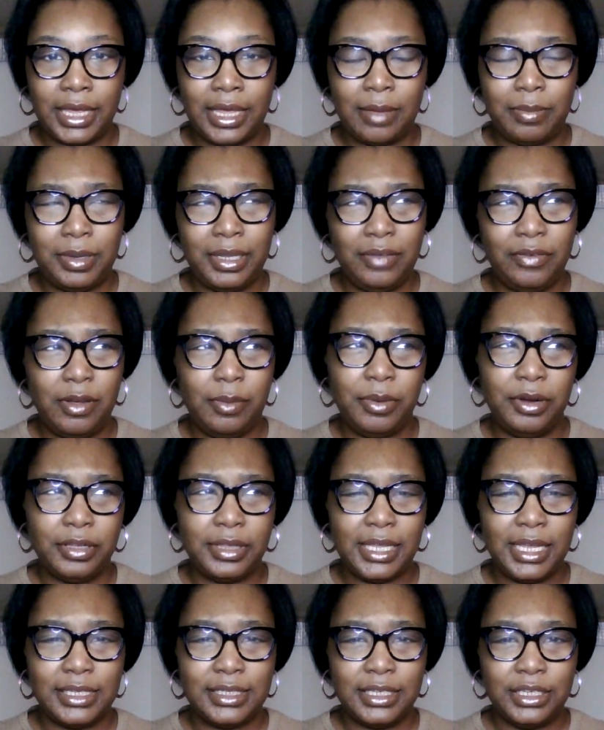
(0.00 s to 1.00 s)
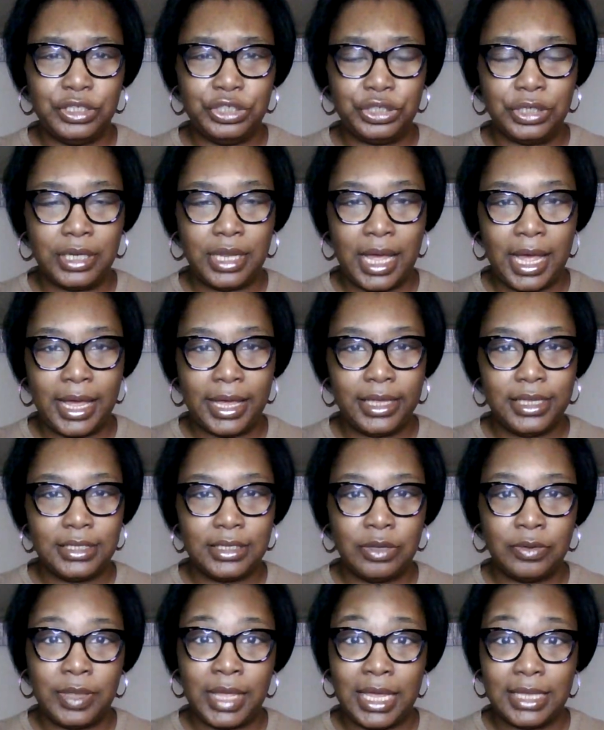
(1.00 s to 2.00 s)
I believe her birthday is in July,
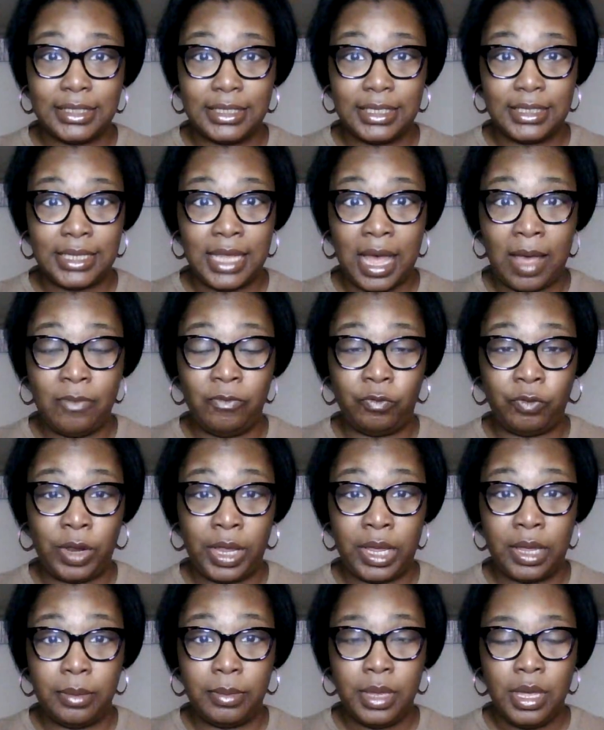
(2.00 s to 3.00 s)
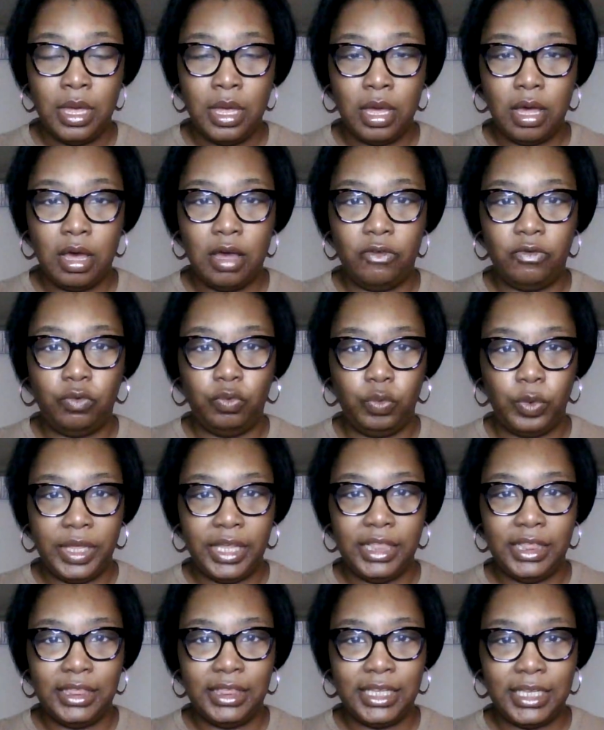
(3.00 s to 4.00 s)
so that's the time frame of
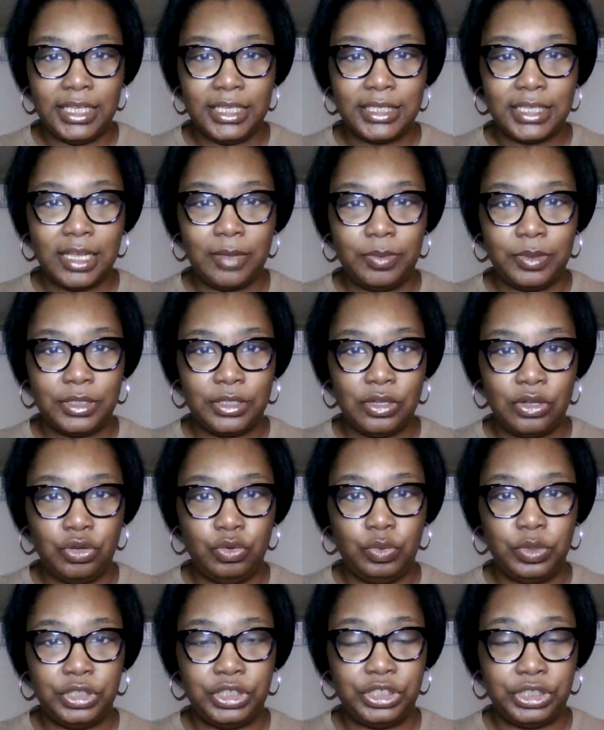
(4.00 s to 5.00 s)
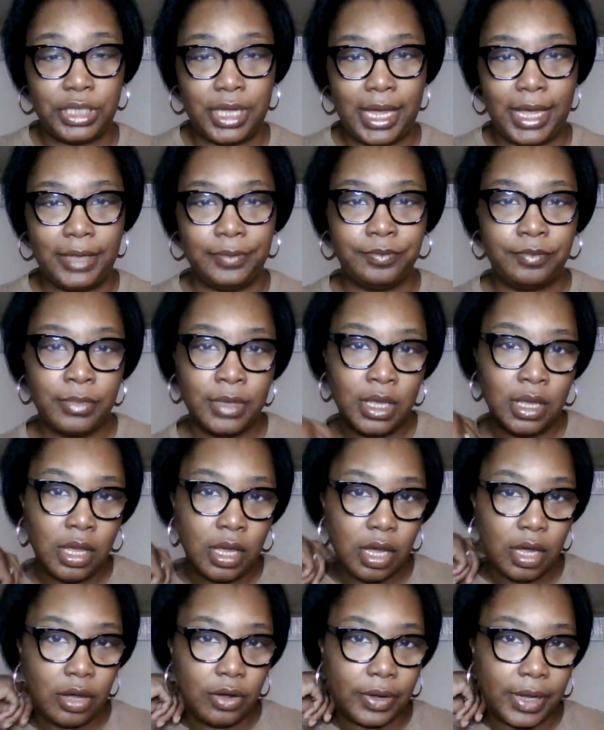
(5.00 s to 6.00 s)
when this episode was shot.
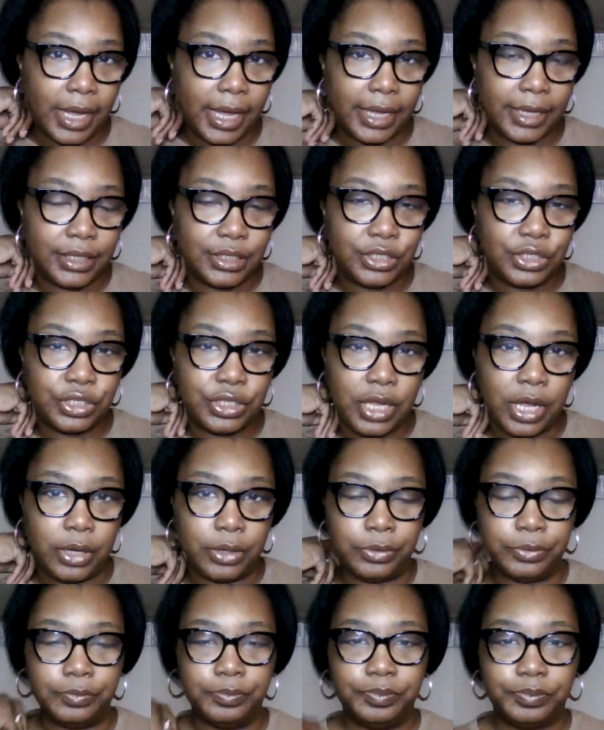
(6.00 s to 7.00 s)
Okay, so